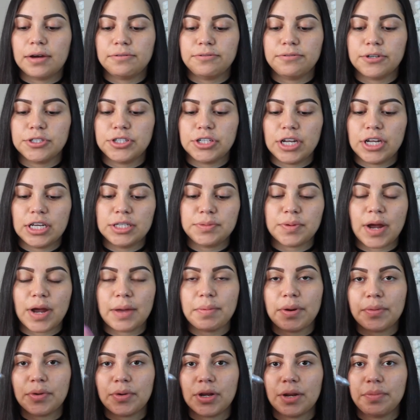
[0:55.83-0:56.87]
For today's
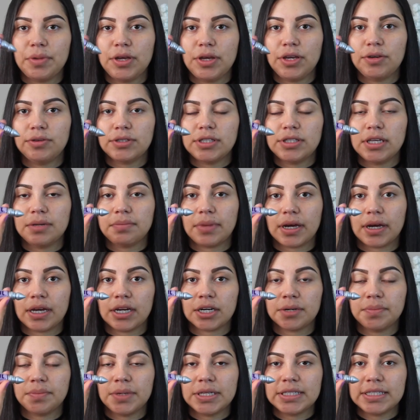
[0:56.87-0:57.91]
primer, I'm going to be using my
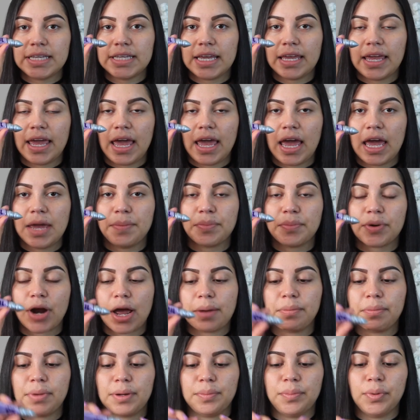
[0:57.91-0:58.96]
Urban Decay
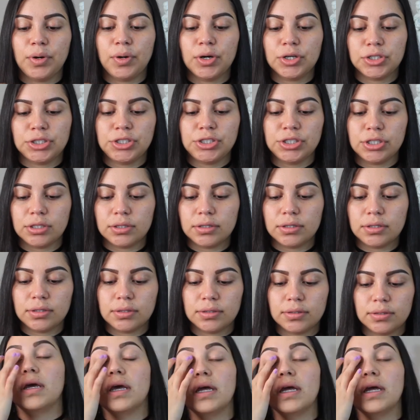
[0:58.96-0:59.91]
Primer Potion.